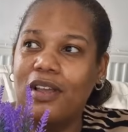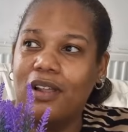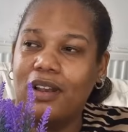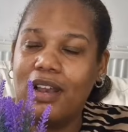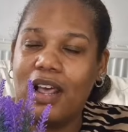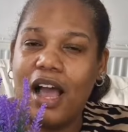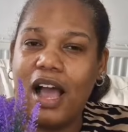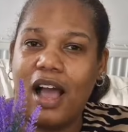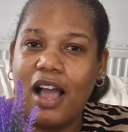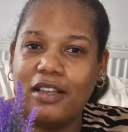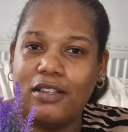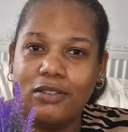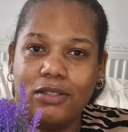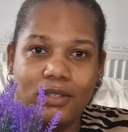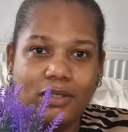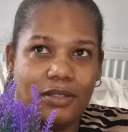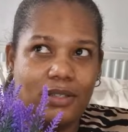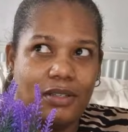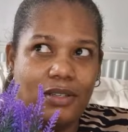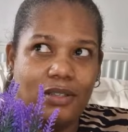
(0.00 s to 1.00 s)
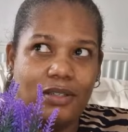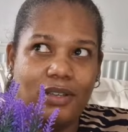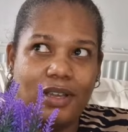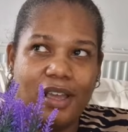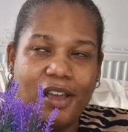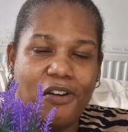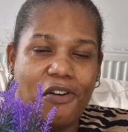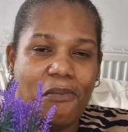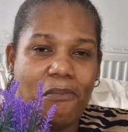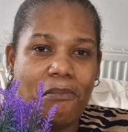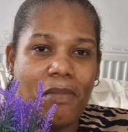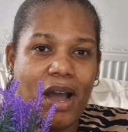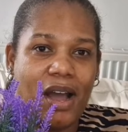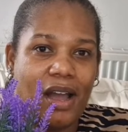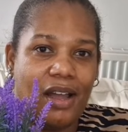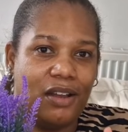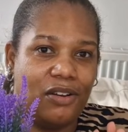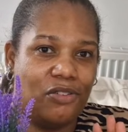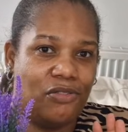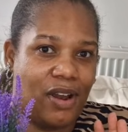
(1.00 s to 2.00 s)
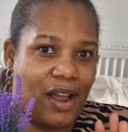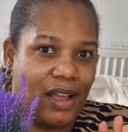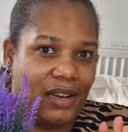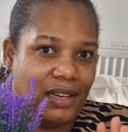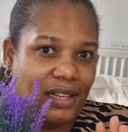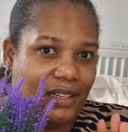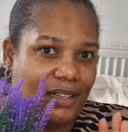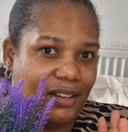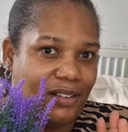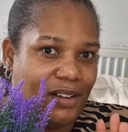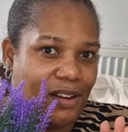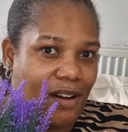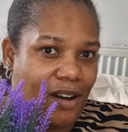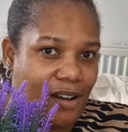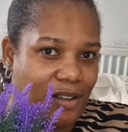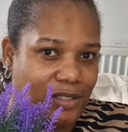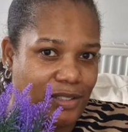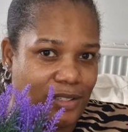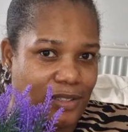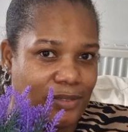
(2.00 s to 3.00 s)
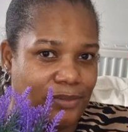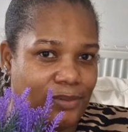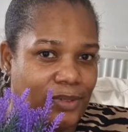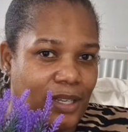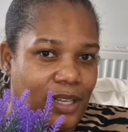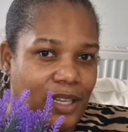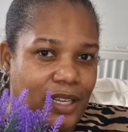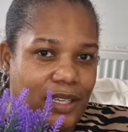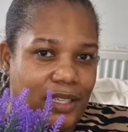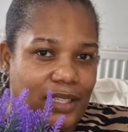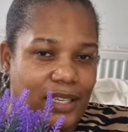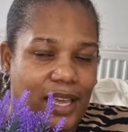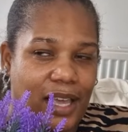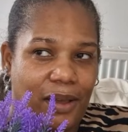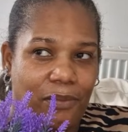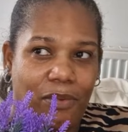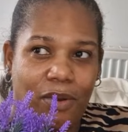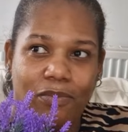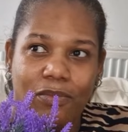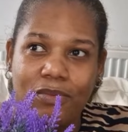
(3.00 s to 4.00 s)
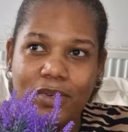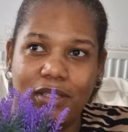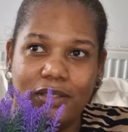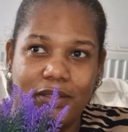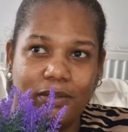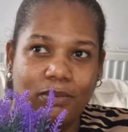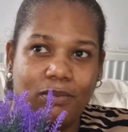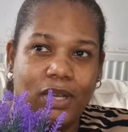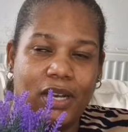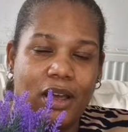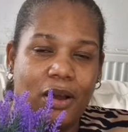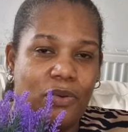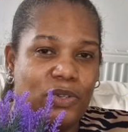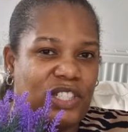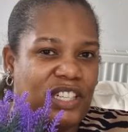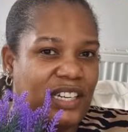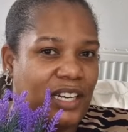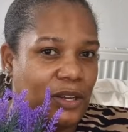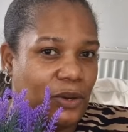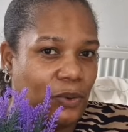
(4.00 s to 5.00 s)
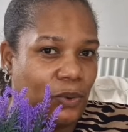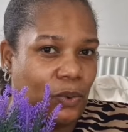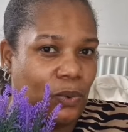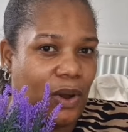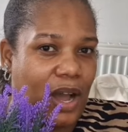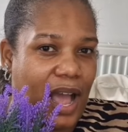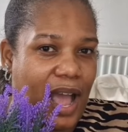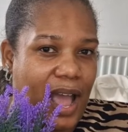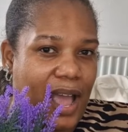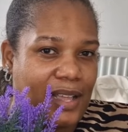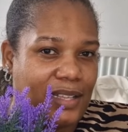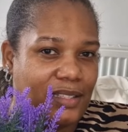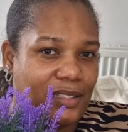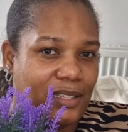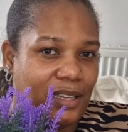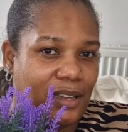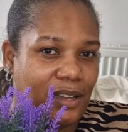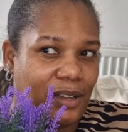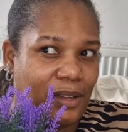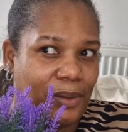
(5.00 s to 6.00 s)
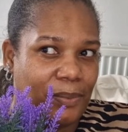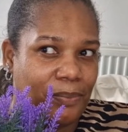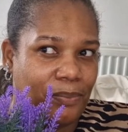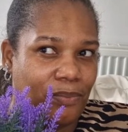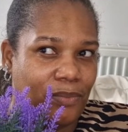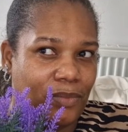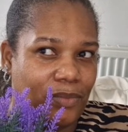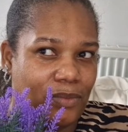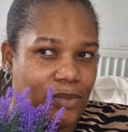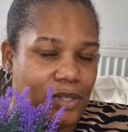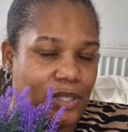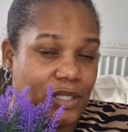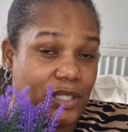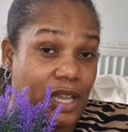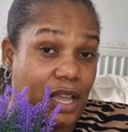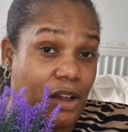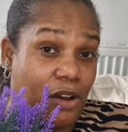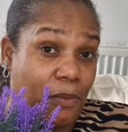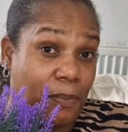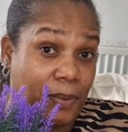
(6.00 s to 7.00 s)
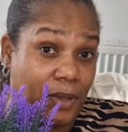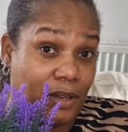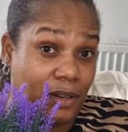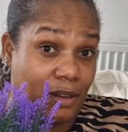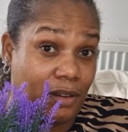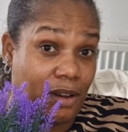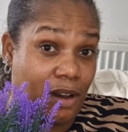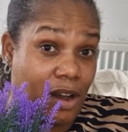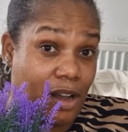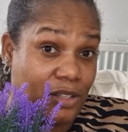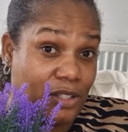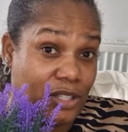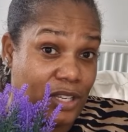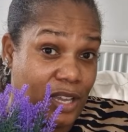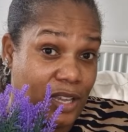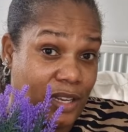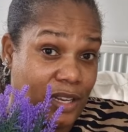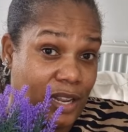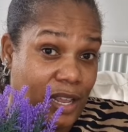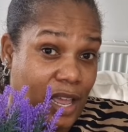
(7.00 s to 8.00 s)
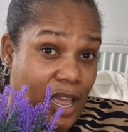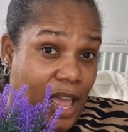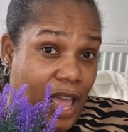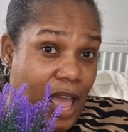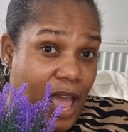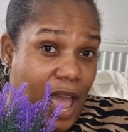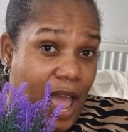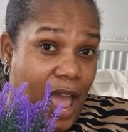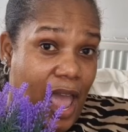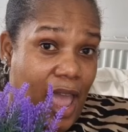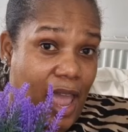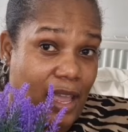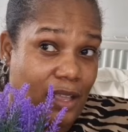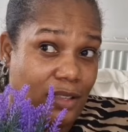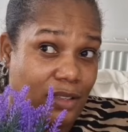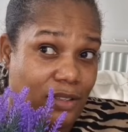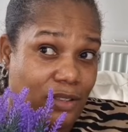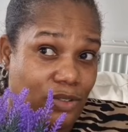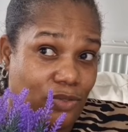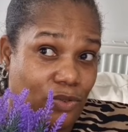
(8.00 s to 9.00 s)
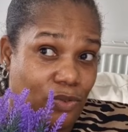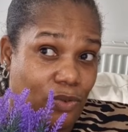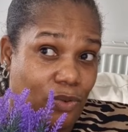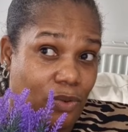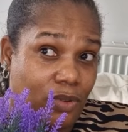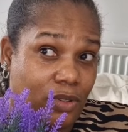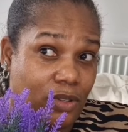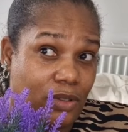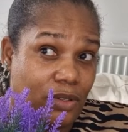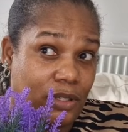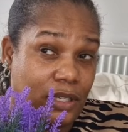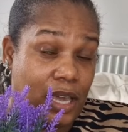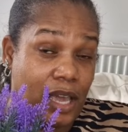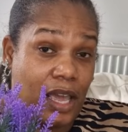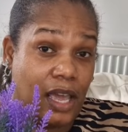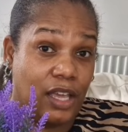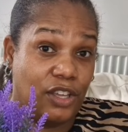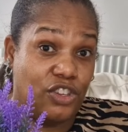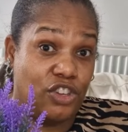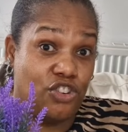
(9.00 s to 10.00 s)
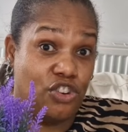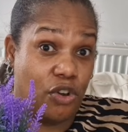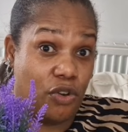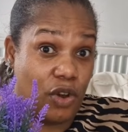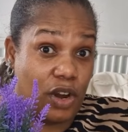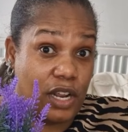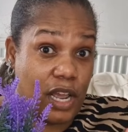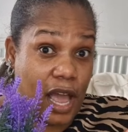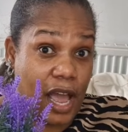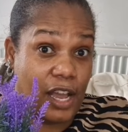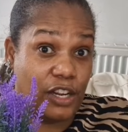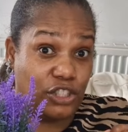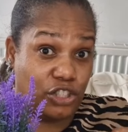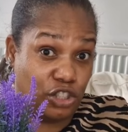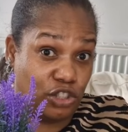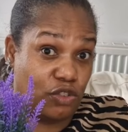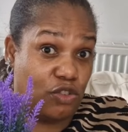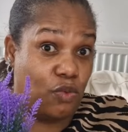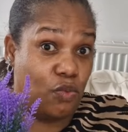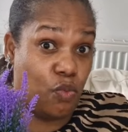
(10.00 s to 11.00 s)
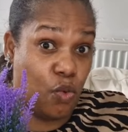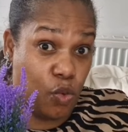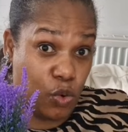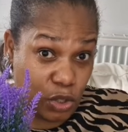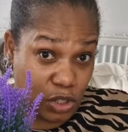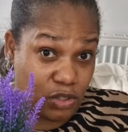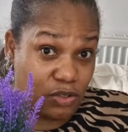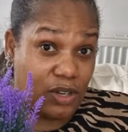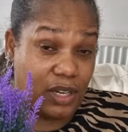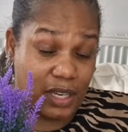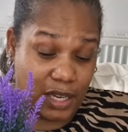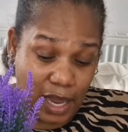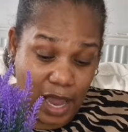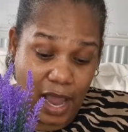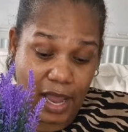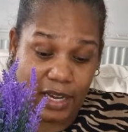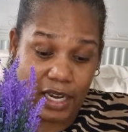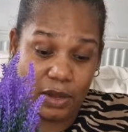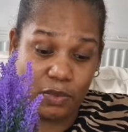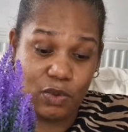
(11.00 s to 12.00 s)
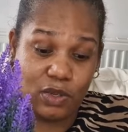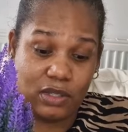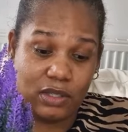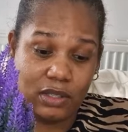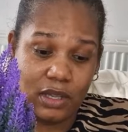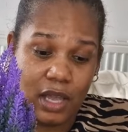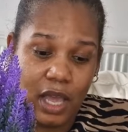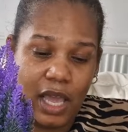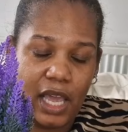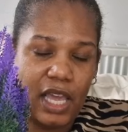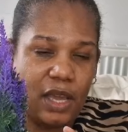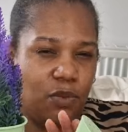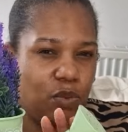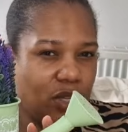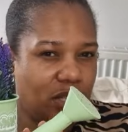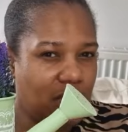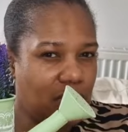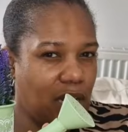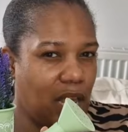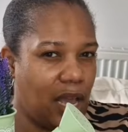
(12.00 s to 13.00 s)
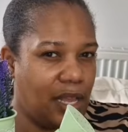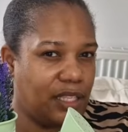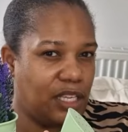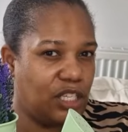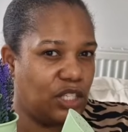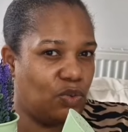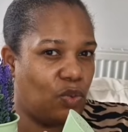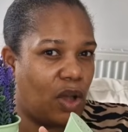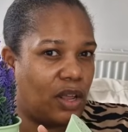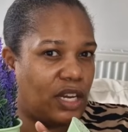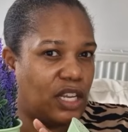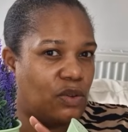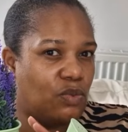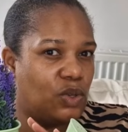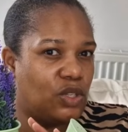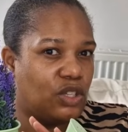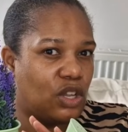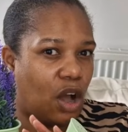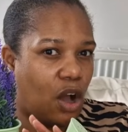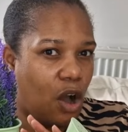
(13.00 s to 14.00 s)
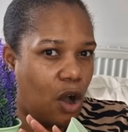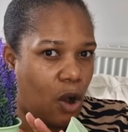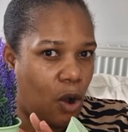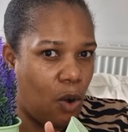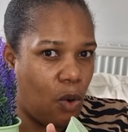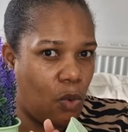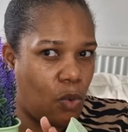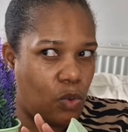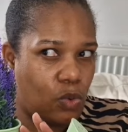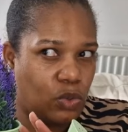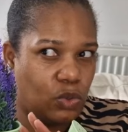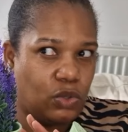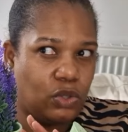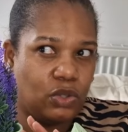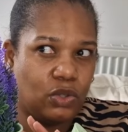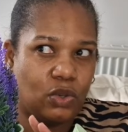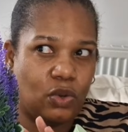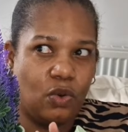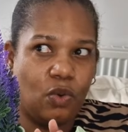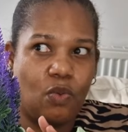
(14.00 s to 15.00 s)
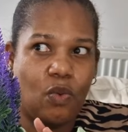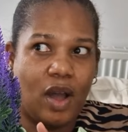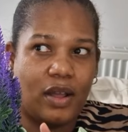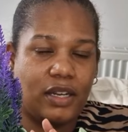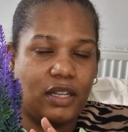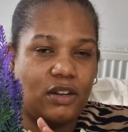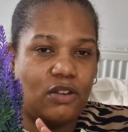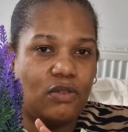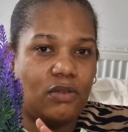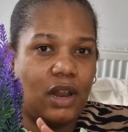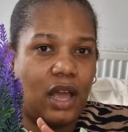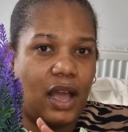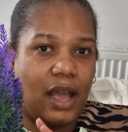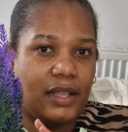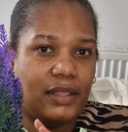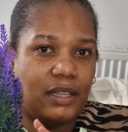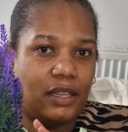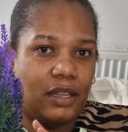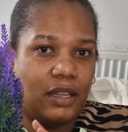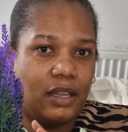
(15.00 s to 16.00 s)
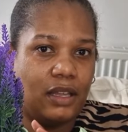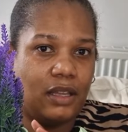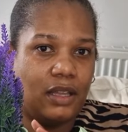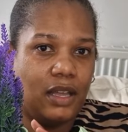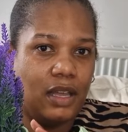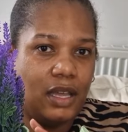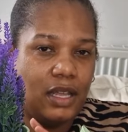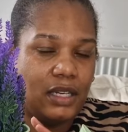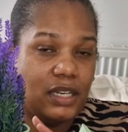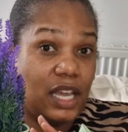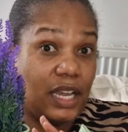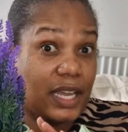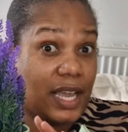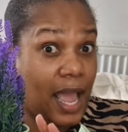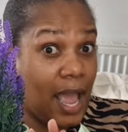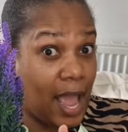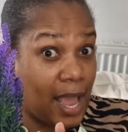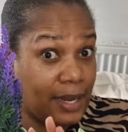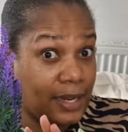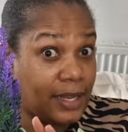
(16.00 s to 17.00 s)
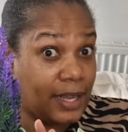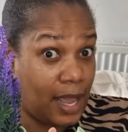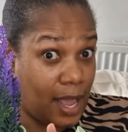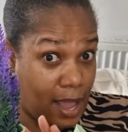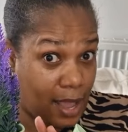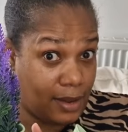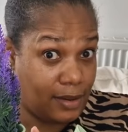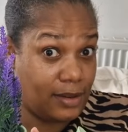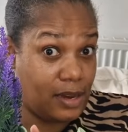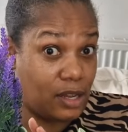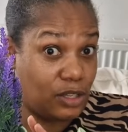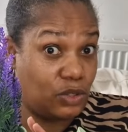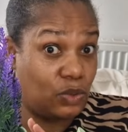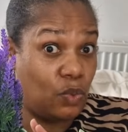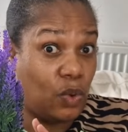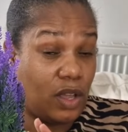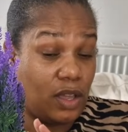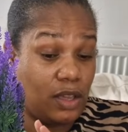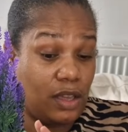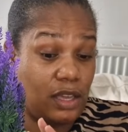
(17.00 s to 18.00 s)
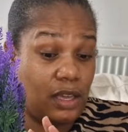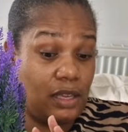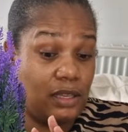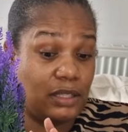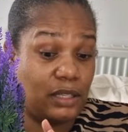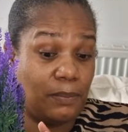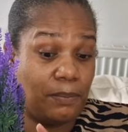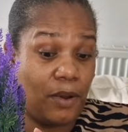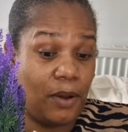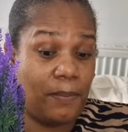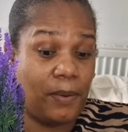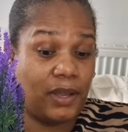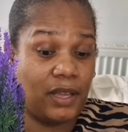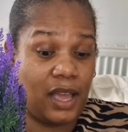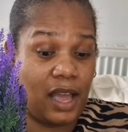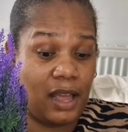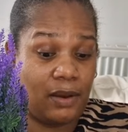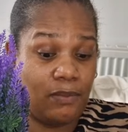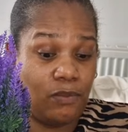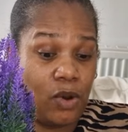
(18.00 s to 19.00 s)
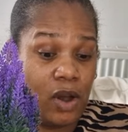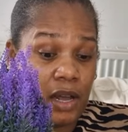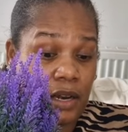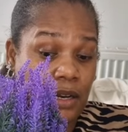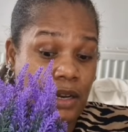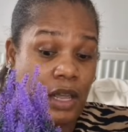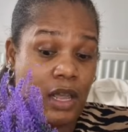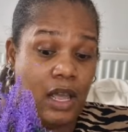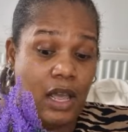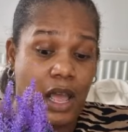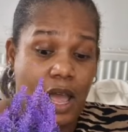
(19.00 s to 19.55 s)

like I used to help my gran in the garden, yeah, when I was little, and we used to help in the garden. And yeah, you know, the actual watering can, it wasn't like this one, it was an old school one, you know, like the can, that's what it is, the proper can one.